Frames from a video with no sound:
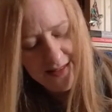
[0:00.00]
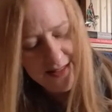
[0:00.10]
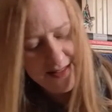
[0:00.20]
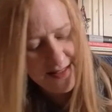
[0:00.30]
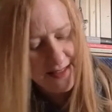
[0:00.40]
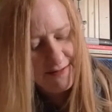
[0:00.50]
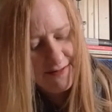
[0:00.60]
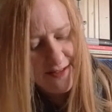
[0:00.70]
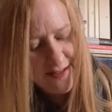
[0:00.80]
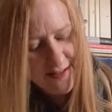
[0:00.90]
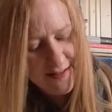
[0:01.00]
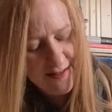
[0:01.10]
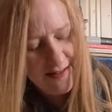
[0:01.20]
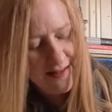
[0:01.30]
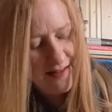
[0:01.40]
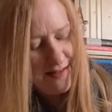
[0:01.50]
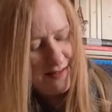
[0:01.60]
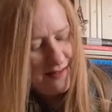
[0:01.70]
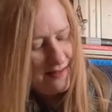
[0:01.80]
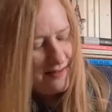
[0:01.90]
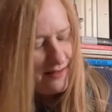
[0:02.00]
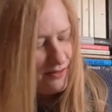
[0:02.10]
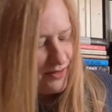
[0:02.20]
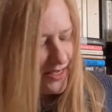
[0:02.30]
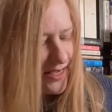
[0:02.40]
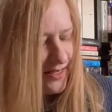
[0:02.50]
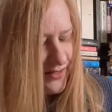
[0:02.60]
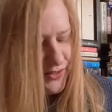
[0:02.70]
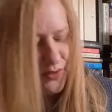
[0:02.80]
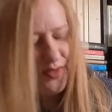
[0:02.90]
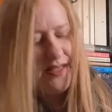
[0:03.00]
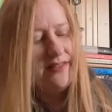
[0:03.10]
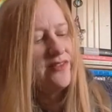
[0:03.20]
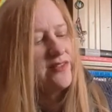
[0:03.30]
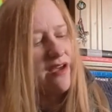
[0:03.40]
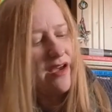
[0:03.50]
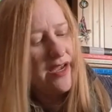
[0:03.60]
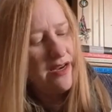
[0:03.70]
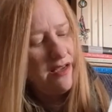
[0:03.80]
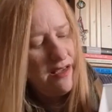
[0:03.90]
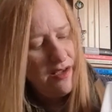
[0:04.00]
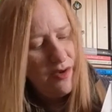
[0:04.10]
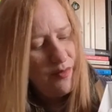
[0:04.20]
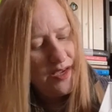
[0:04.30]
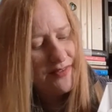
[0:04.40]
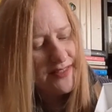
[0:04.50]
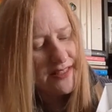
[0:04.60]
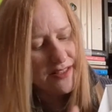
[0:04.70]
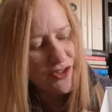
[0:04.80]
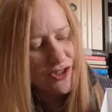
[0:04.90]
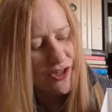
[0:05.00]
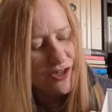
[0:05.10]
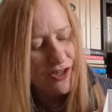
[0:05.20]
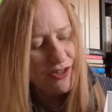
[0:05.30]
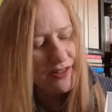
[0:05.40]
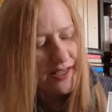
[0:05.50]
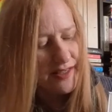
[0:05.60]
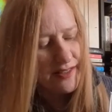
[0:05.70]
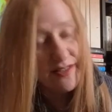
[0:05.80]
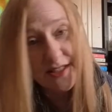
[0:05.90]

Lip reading: It's stiff. Okay, so inside we have signature Guerlain